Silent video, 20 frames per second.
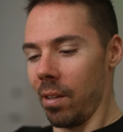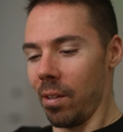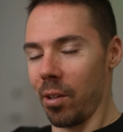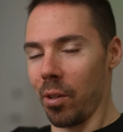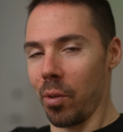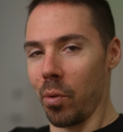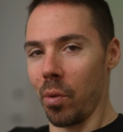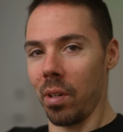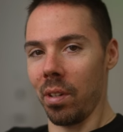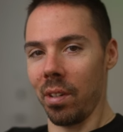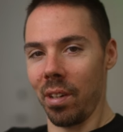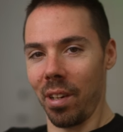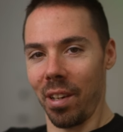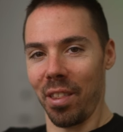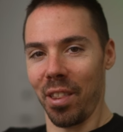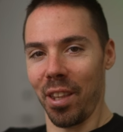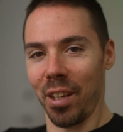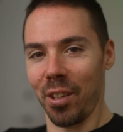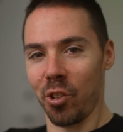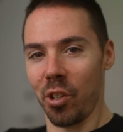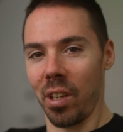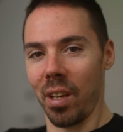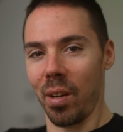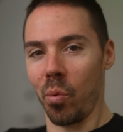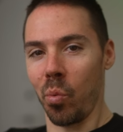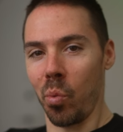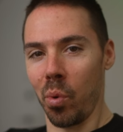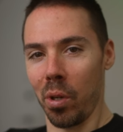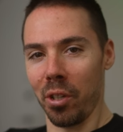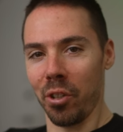Did things
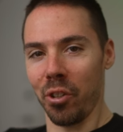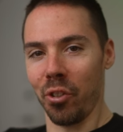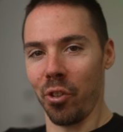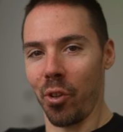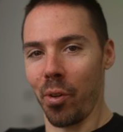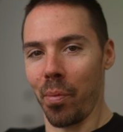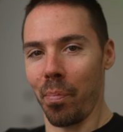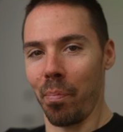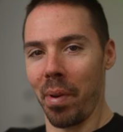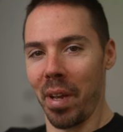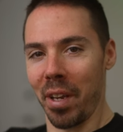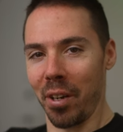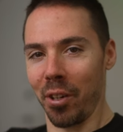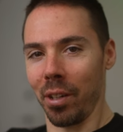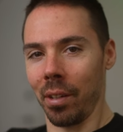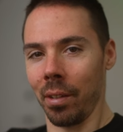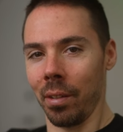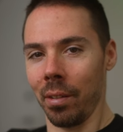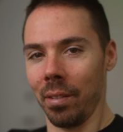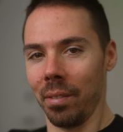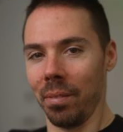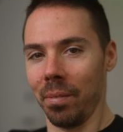get worse or better?